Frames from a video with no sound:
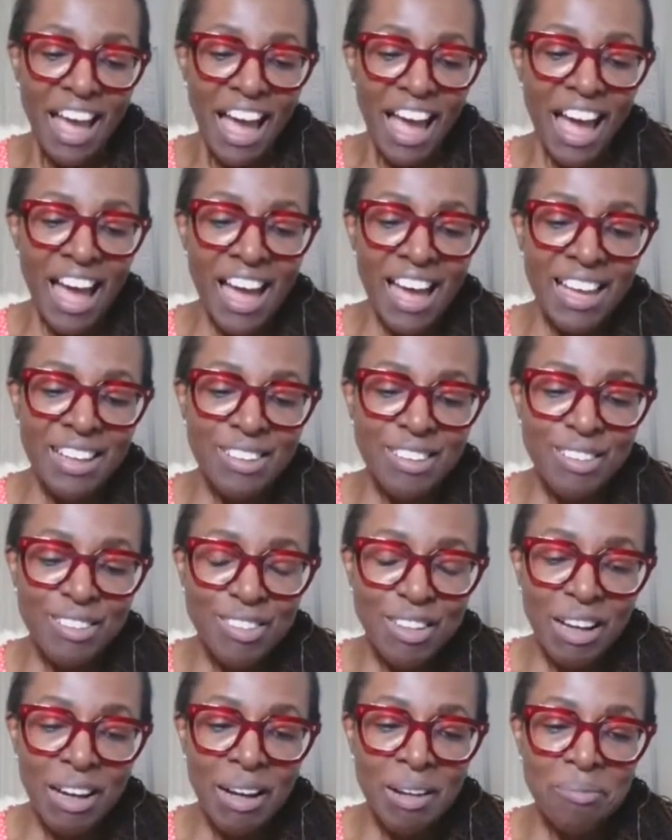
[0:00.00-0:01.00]
And
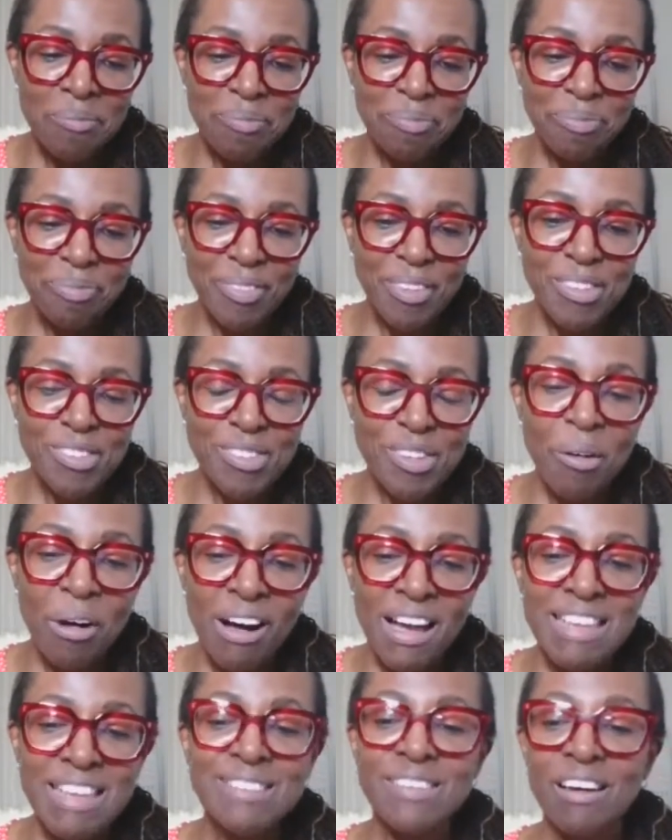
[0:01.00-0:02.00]
so
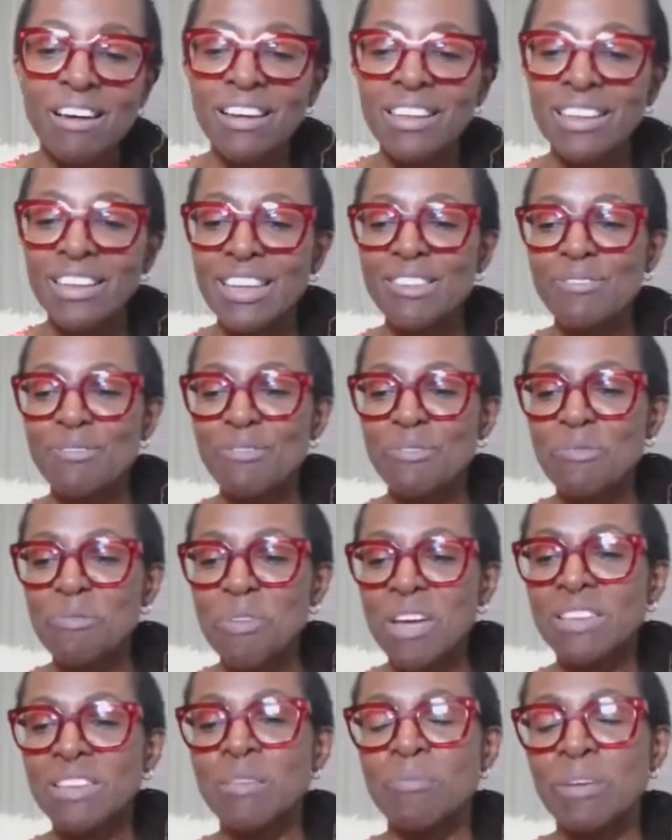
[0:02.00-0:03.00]
I certainly,
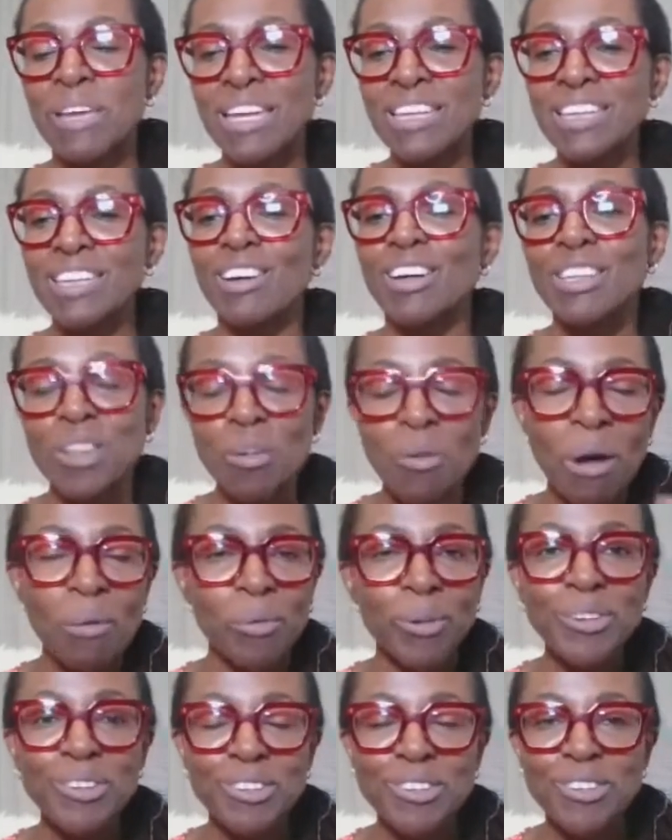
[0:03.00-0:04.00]
at the beginning, I knew I
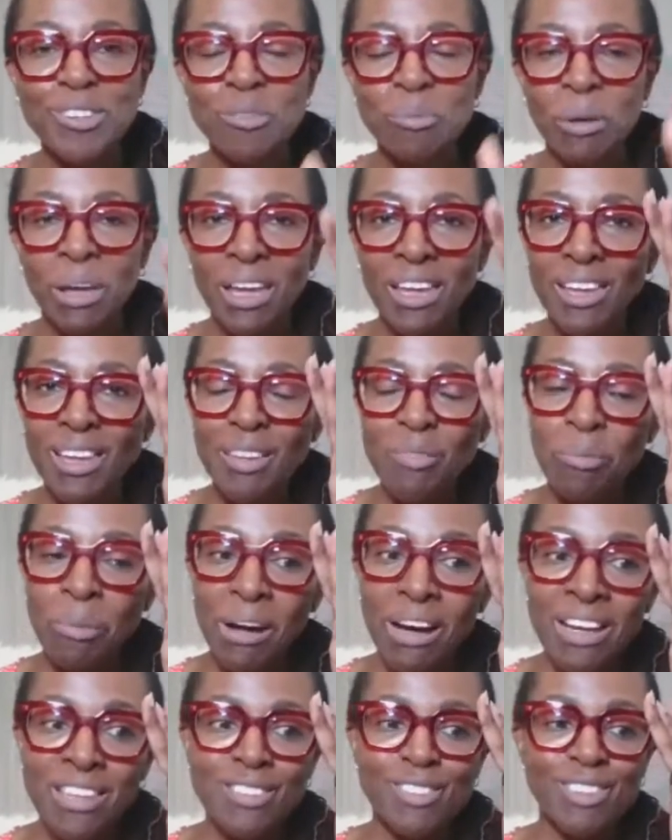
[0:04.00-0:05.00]
wanted to speak,
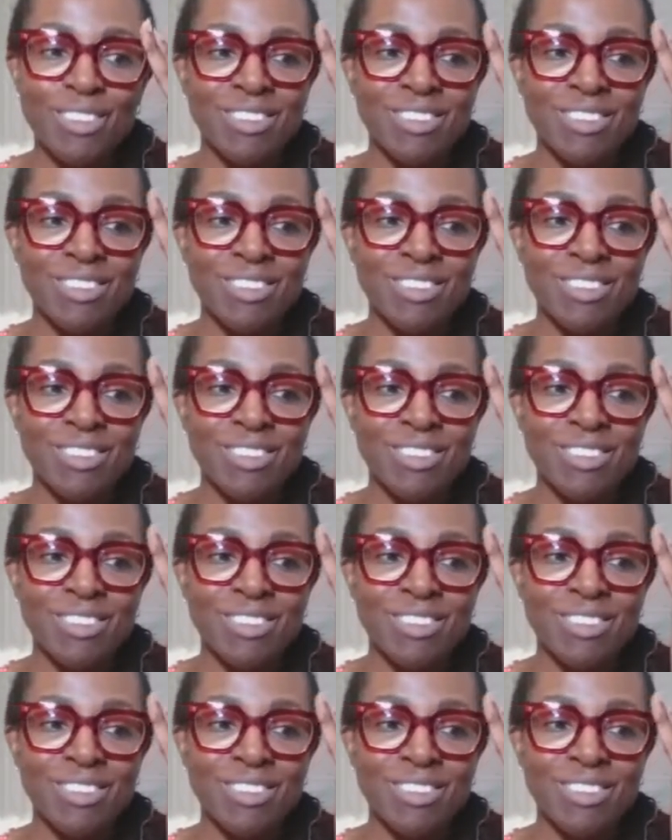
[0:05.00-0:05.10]
but I